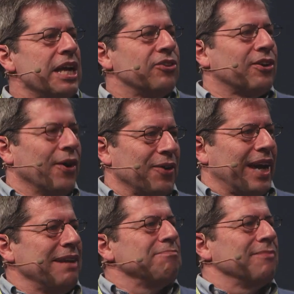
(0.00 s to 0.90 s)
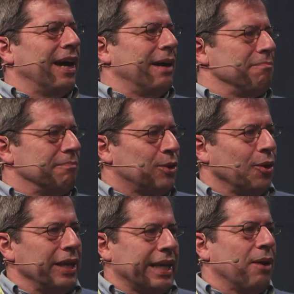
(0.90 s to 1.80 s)
So, okay, I
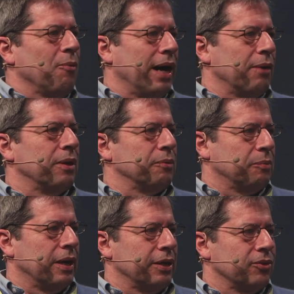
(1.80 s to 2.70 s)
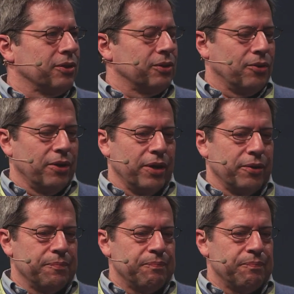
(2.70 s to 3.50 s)
totally get why one would want to use a Tor node.